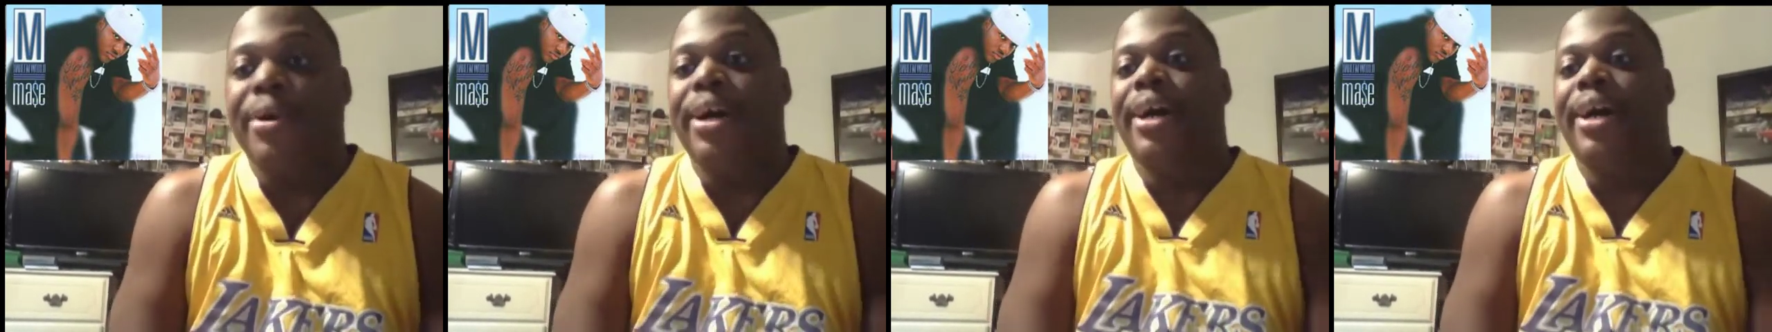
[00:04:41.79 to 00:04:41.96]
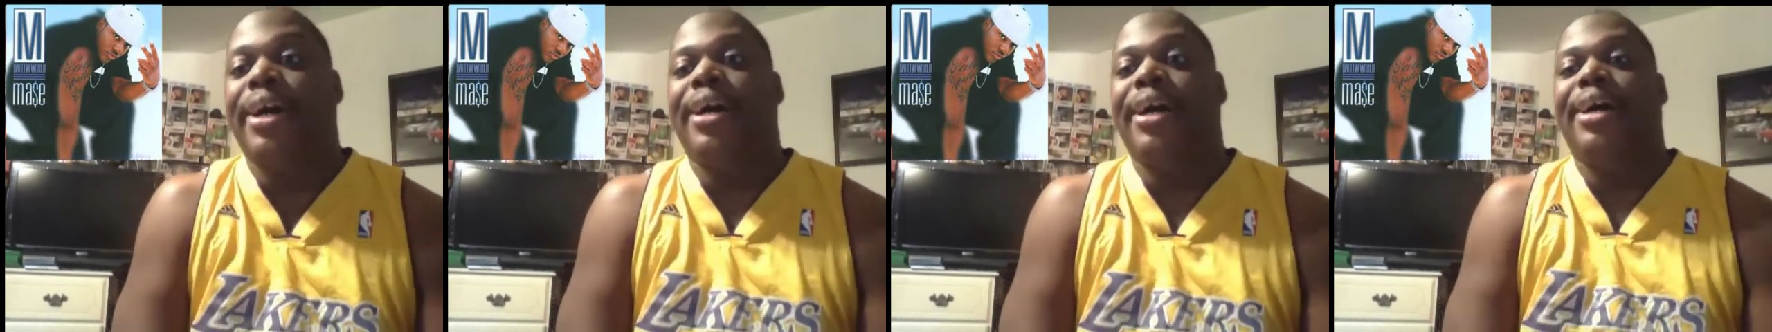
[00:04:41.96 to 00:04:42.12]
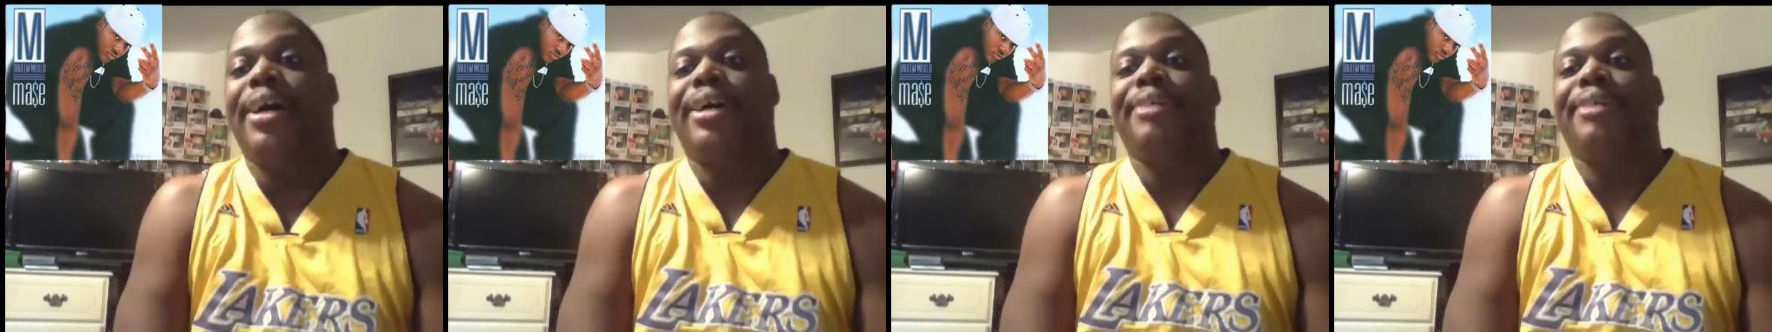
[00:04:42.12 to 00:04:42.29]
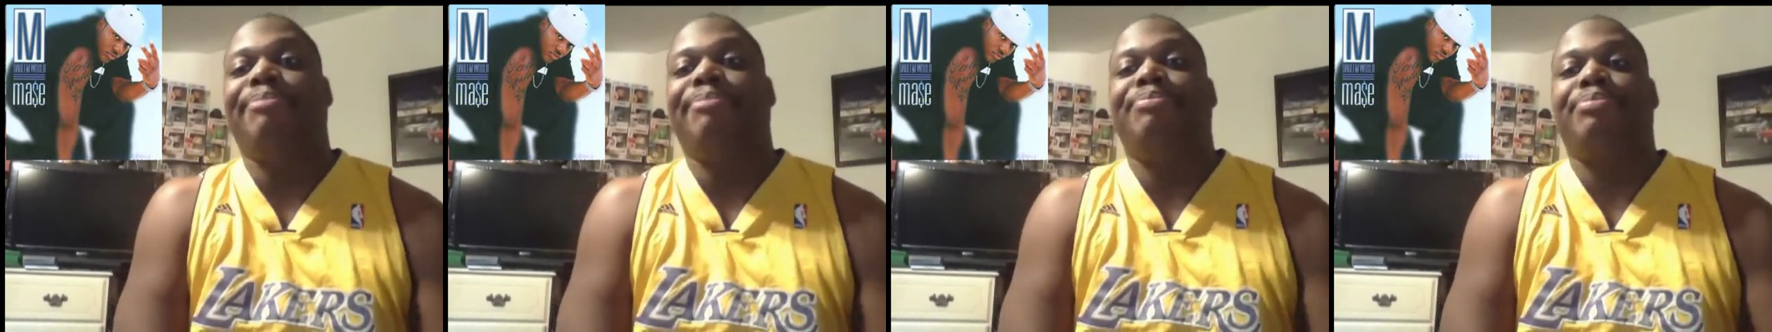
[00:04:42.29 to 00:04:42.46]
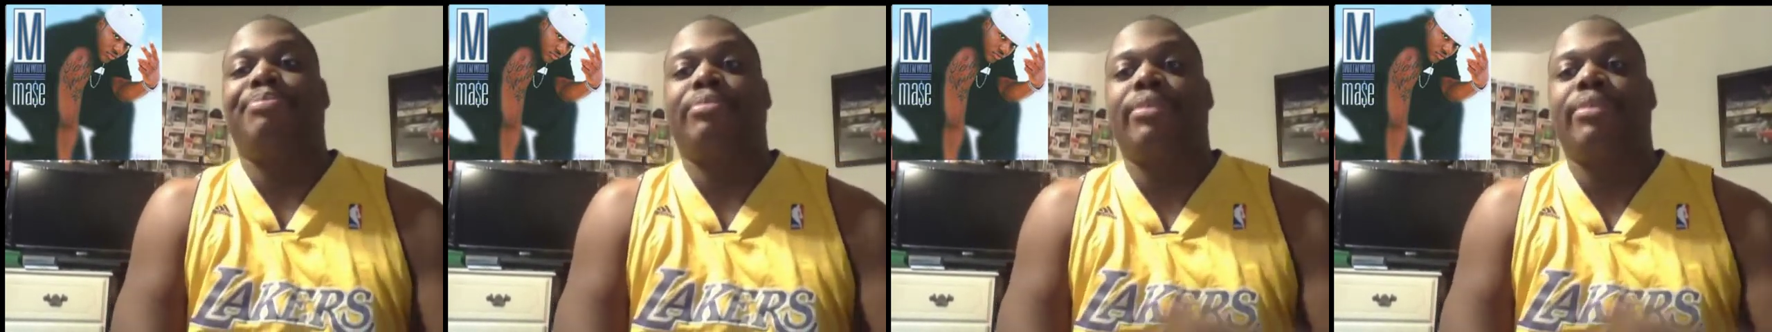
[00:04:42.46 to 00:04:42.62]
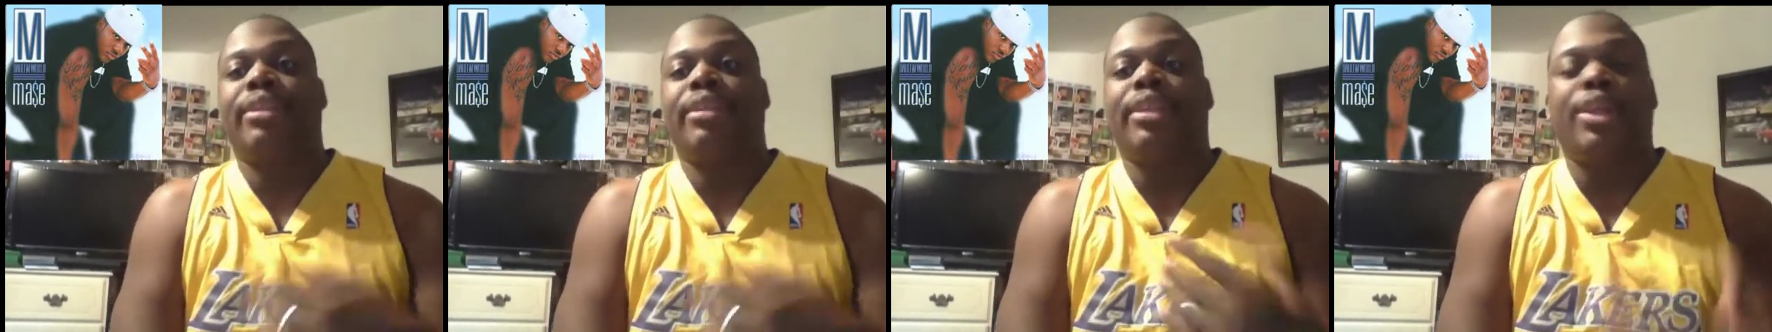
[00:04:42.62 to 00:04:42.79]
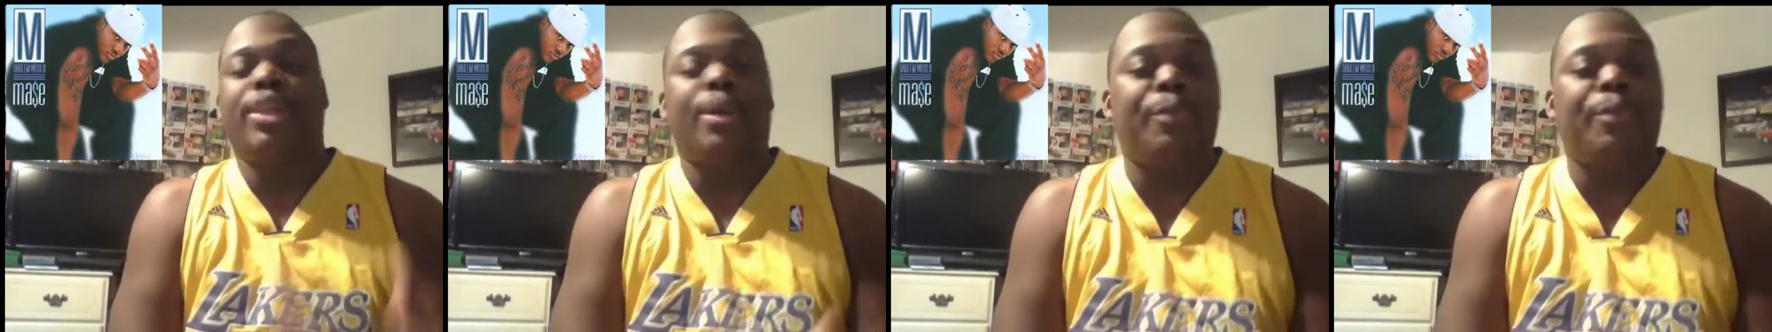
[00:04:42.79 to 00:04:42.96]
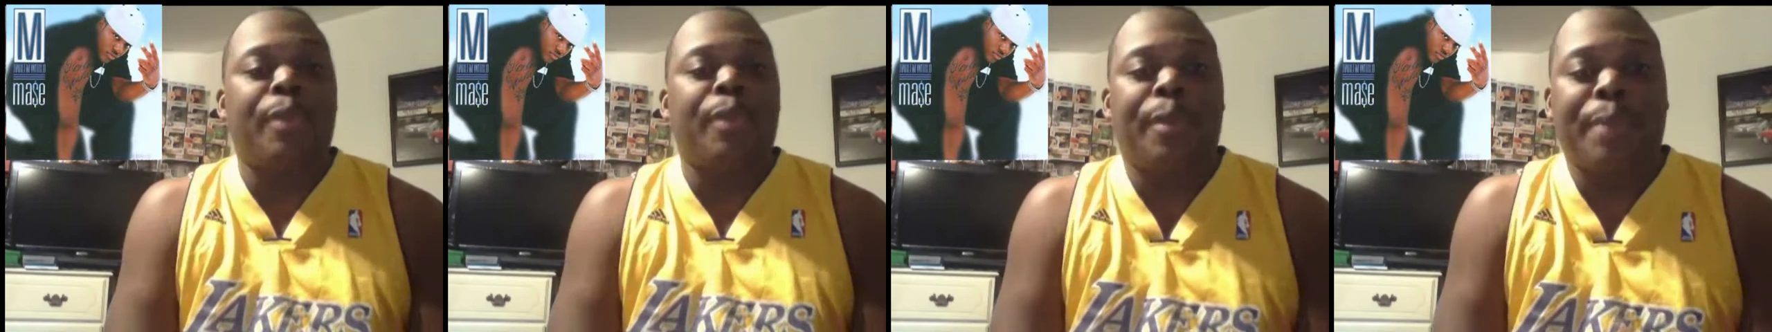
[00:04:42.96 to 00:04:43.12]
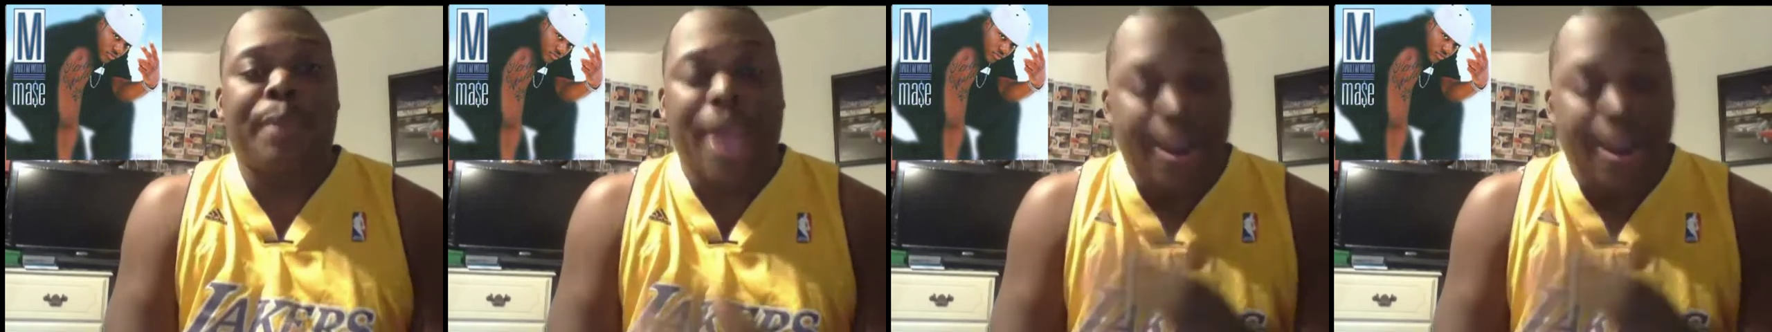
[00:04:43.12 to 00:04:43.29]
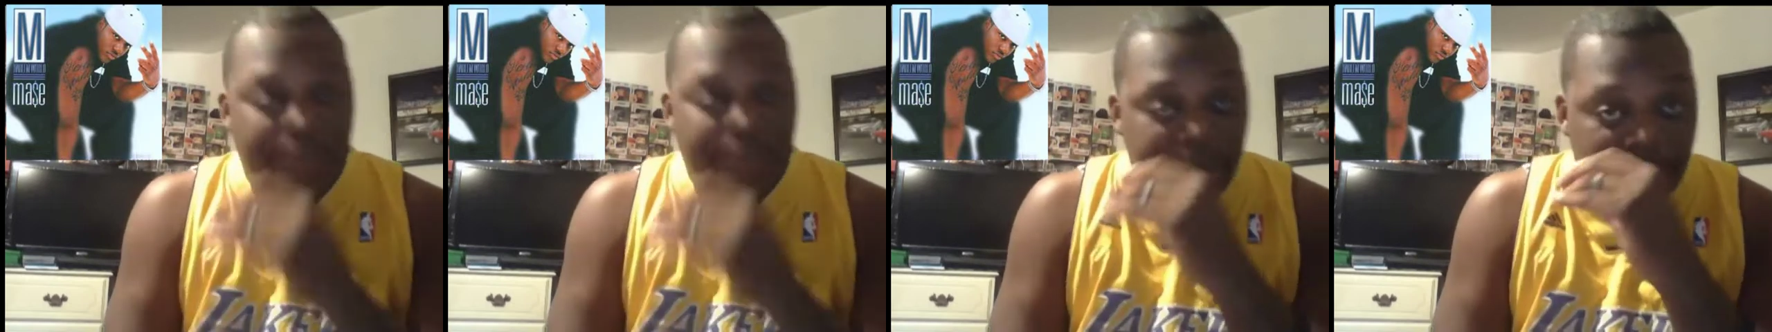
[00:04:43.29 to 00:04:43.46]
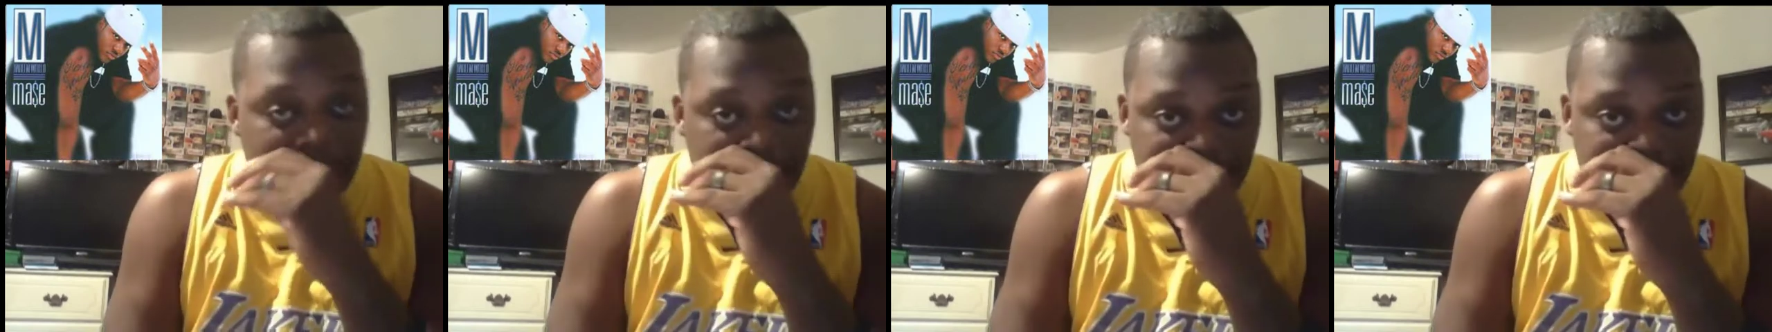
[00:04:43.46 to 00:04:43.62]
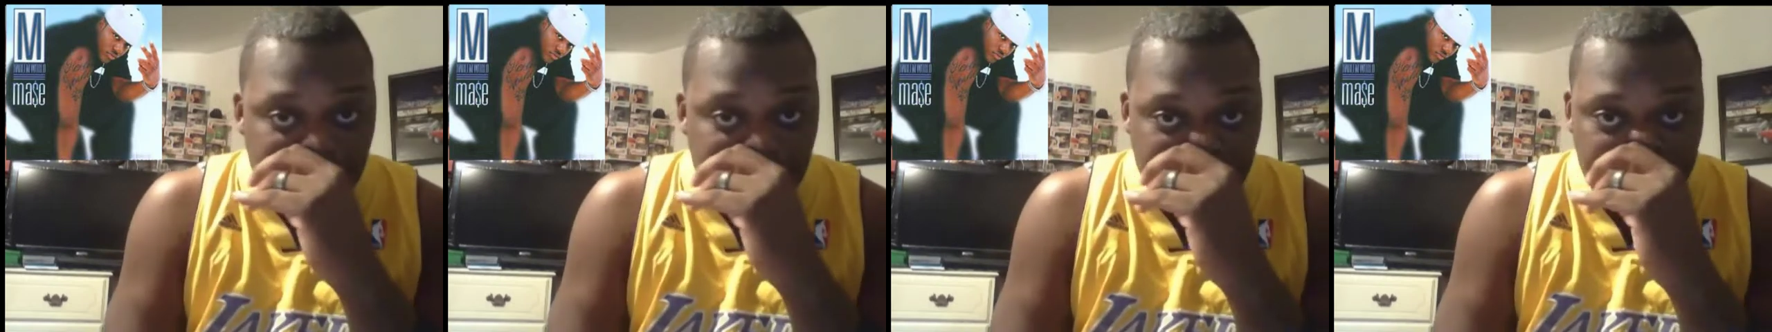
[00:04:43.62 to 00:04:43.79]
A little more
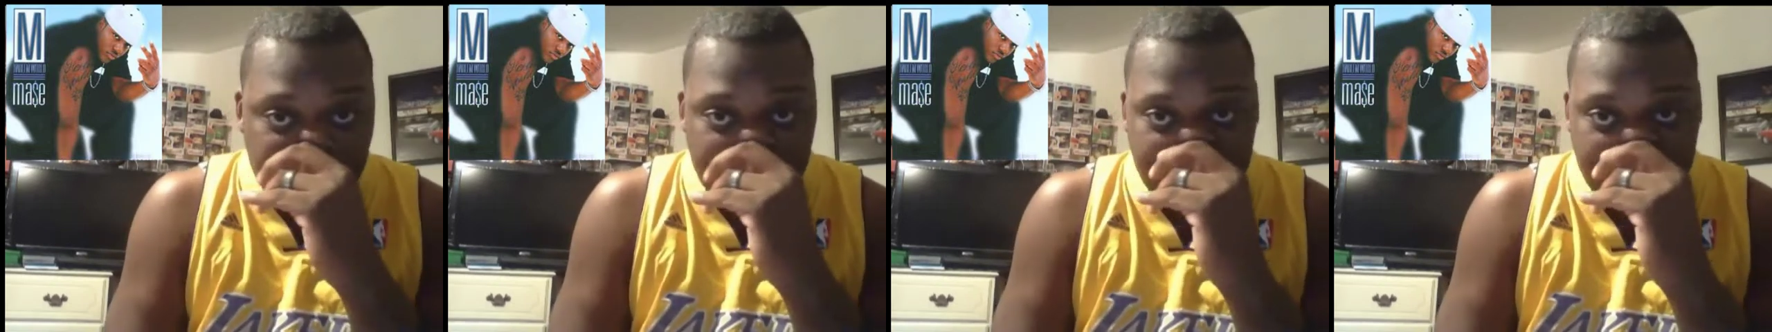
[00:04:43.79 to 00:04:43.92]
background